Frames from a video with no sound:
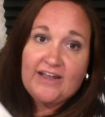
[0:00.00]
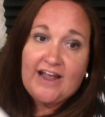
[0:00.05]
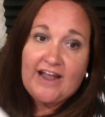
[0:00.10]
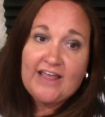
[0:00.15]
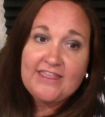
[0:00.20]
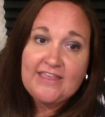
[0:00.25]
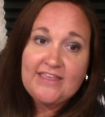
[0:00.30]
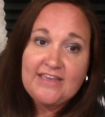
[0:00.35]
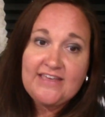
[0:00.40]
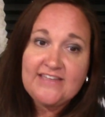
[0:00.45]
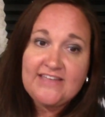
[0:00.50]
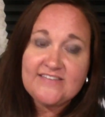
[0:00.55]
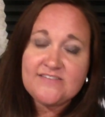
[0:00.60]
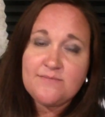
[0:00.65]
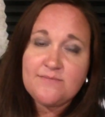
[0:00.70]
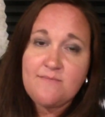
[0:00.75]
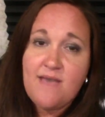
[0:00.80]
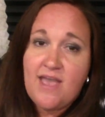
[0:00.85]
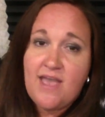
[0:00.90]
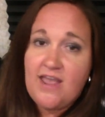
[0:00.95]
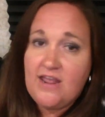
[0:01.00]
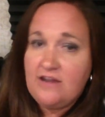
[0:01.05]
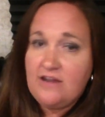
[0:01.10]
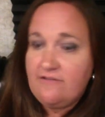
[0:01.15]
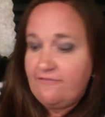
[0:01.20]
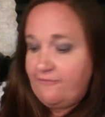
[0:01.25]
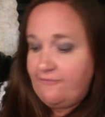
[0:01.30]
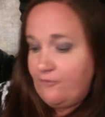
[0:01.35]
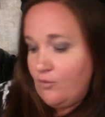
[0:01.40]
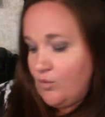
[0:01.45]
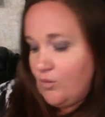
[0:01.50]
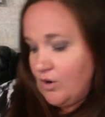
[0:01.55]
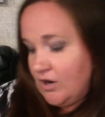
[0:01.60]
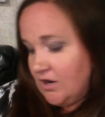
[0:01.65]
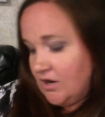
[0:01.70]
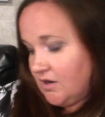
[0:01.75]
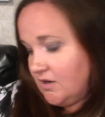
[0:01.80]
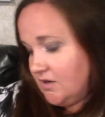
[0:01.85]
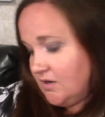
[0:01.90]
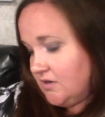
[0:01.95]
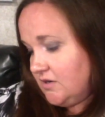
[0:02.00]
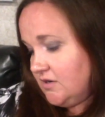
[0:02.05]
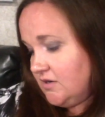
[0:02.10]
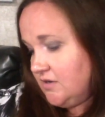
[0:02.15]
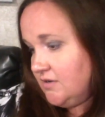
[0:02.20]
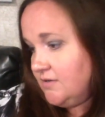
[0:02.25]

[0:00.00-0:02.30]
I think it's made for